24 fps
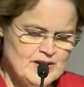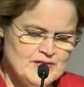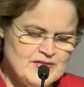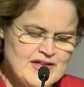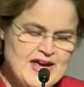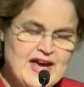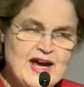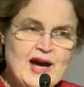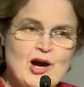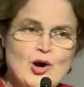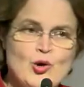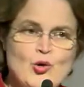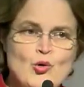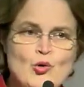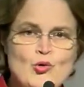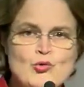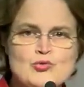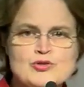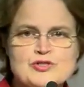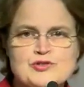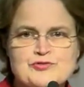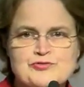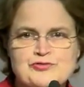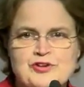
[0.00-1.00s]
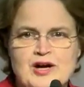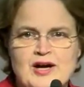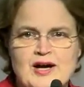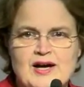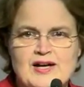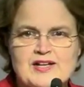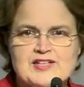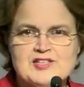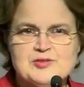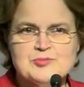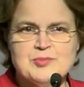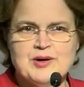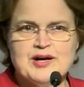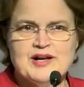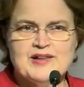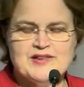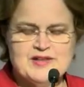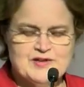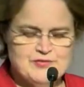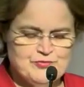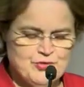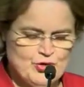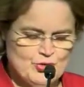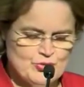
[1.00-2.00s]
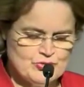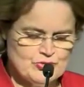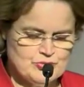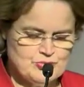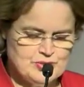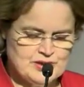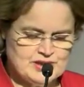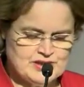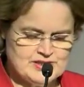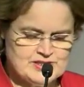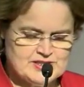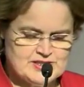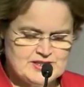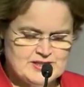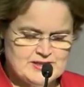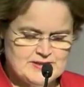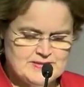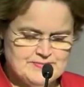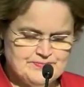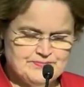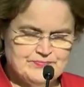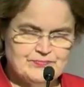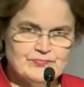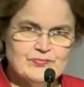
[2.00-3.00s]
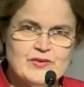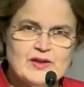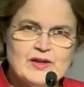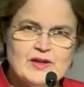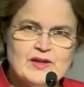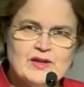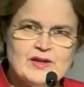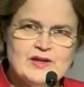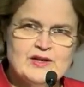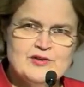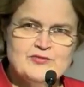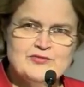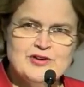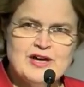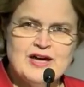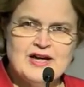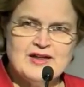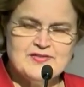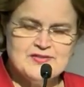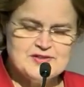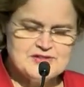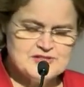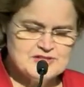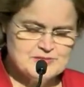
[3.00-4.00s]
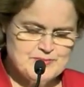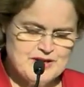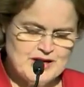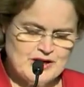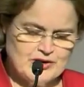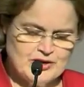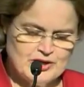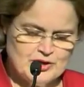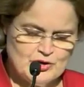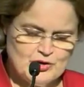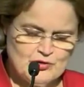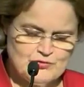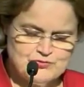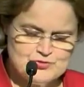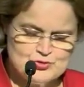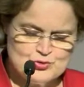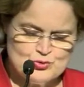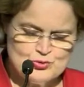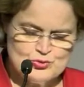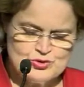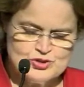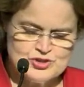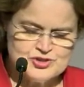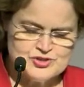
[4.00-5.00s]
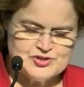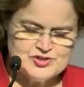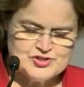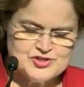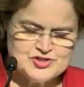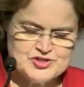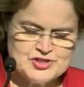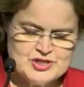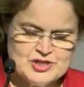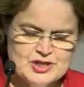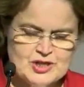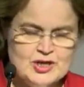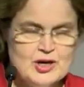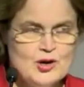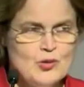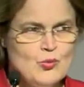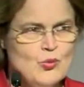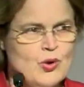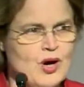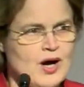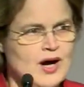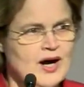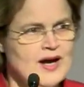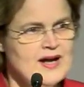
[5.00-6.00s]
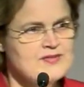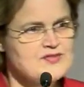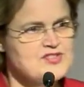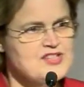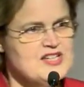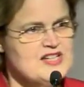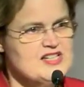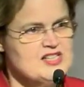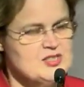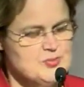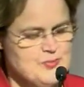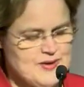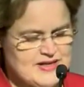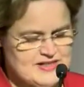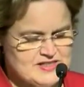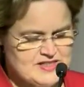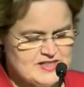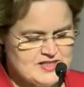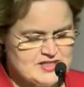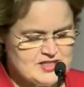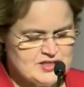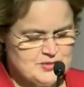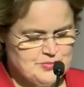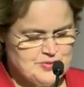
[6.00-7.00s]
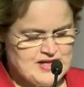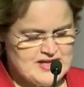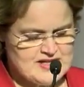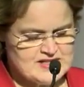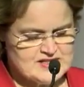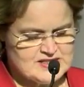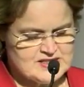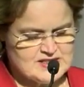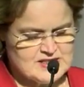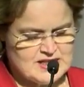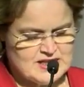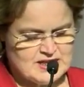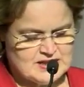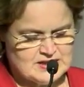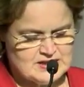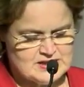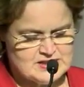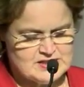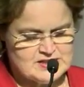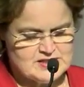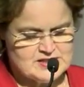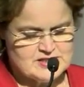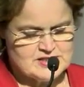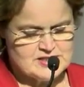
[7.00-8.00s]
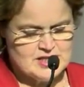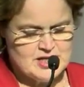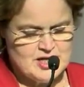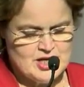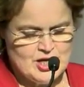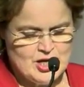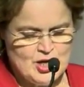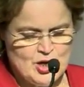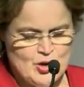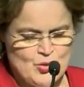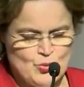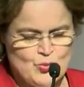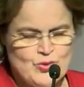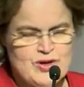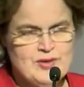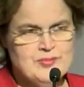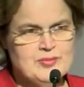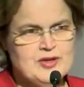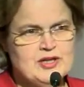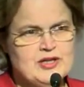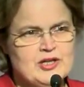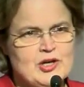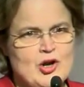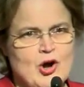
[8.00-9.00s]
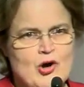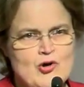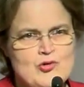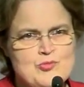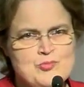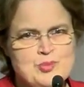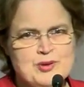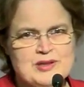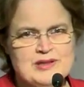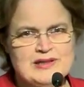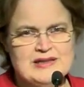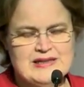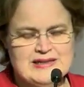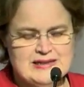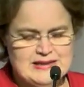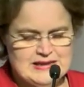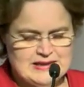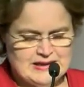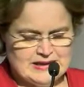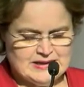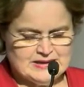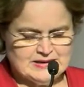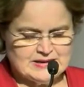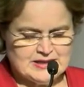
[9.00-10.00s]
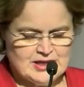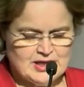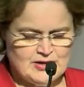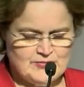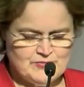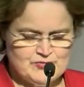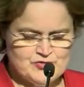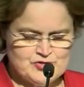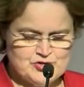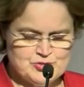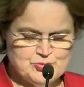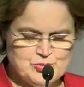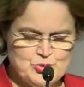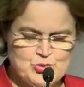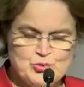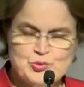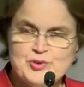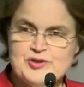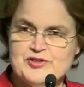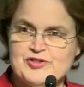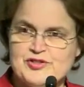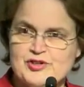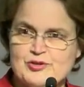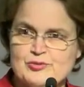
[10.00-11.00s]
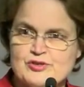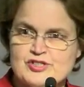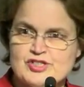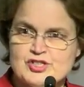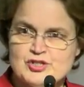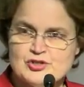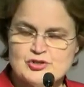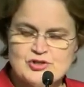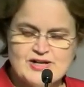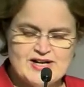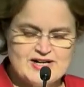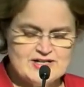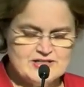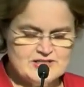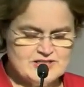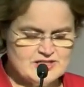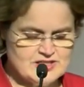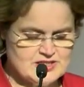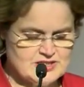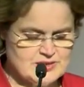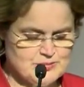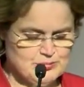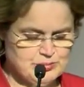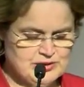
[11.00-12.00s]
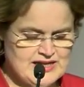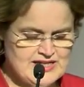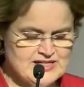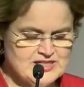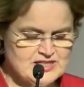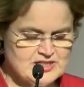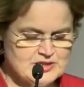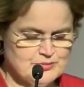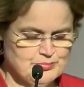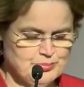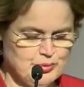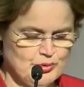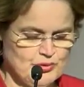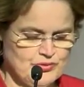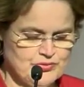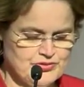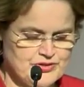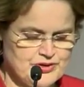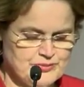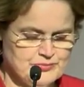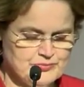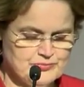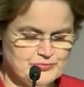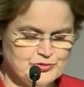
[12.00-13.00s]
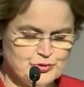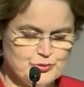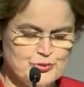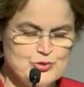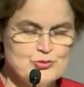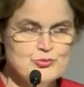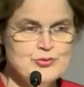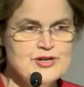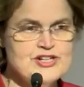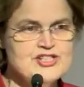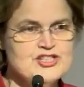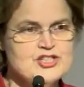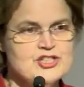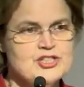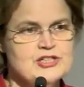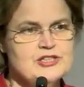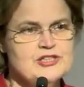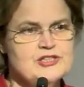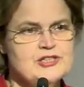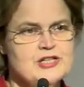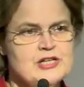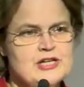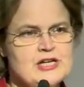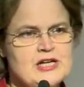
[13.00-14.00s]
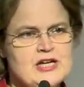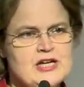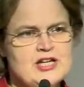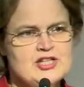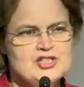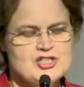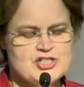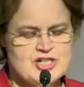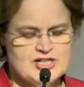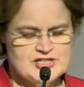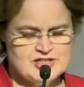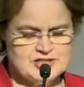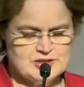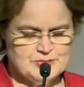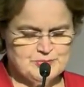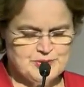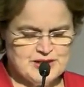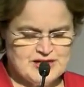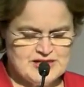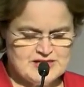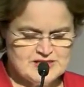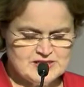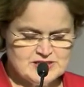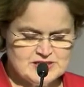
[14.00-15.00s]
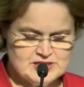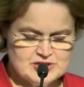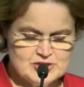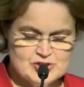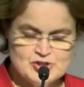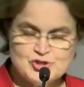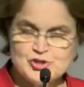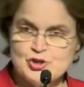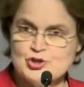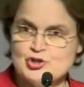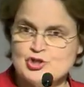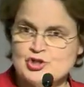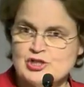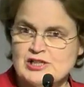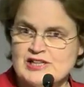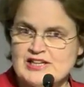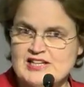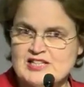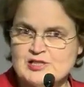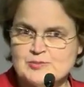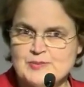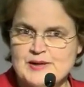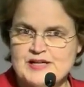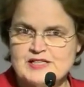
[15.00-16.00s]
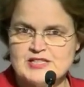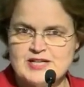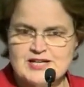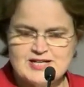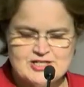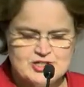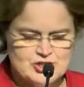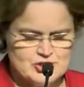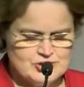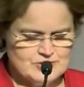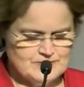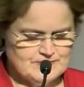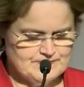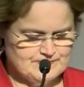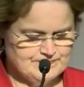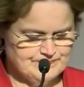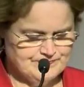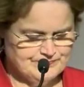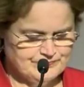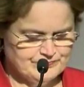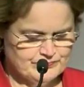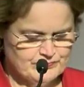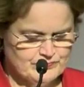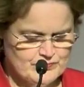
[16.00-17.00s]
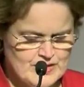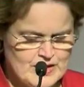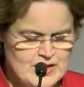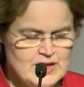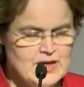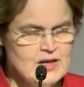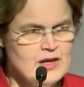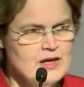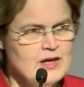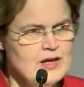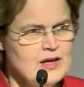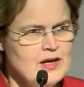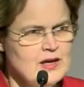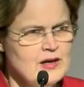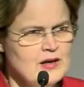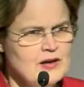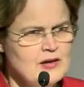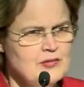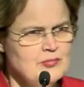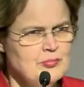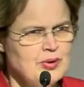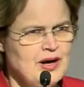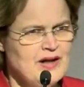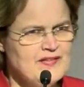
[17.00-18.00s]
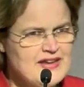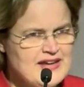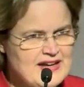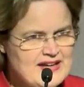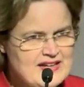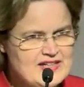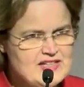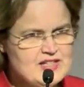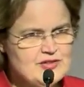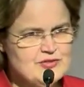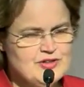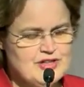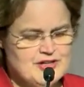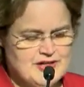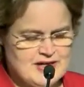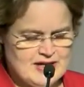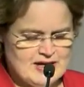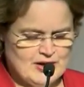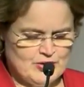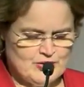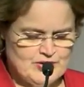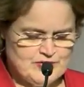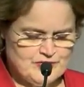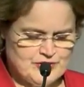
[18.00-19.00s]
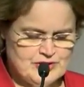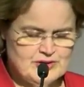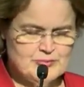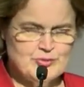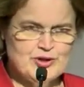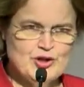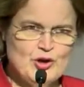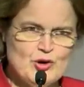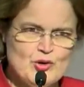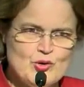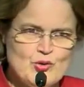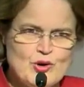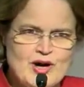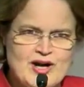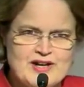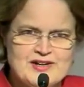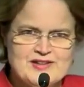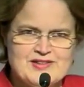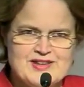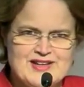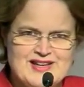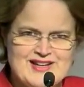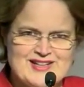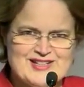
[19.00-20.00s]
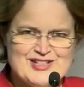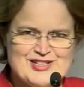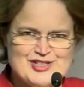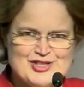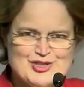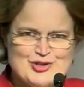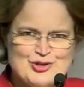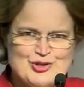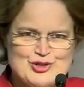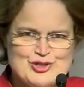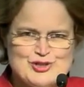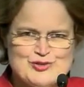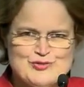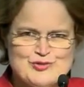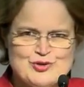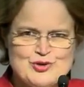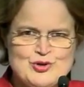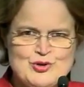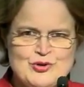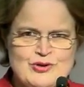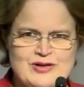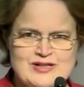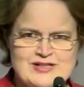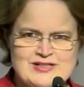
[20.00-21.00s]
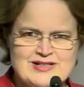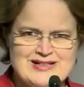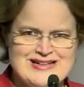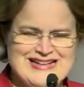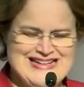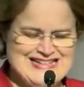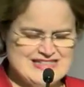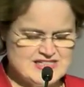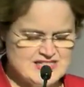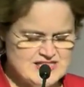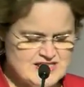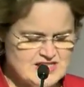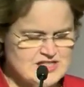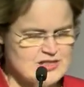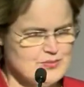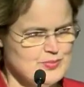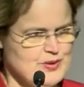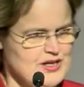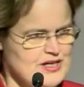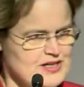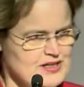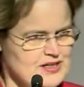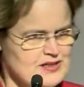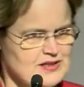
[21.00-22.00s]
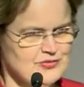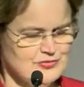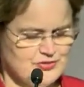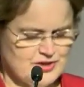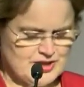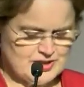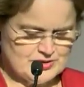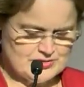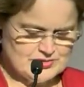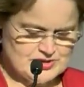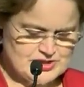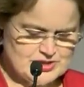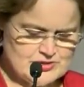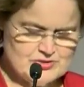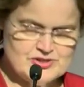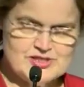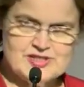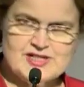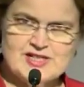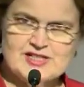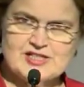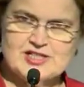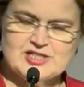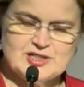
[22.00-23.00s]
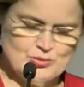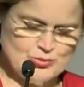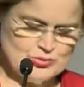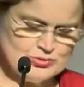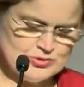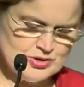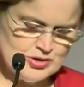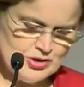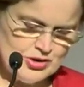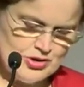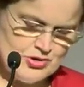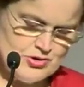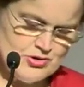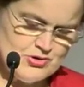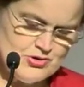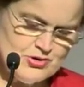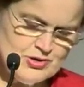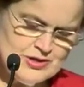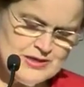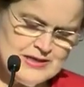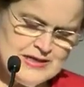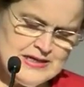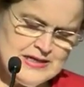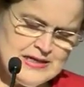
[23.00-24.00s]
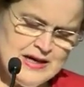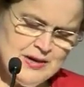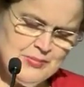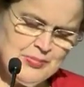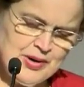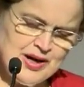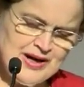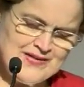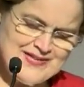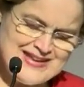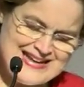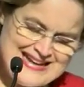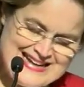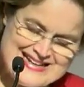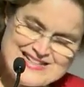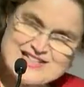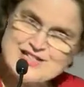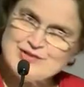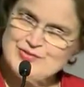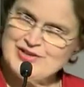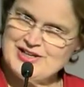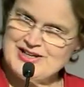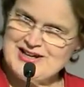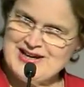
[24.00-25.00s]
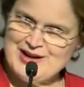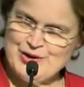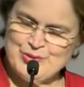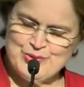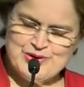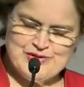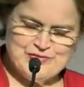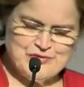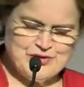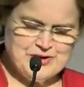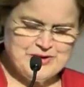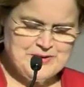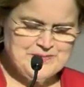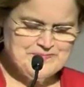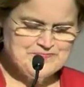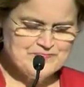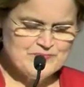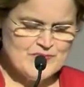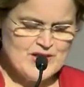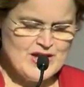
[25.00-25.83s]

They are all defined by their vulnerability. Fathers marrying off daughters, wives expected to bear sons, women openly uncomfortable with the restraints placed upon them through rigid, gender-based social expectation. By the end of it, however, and we're not quite at the end, as those of you who are anticipating the final series next year will know, by the end of it, however,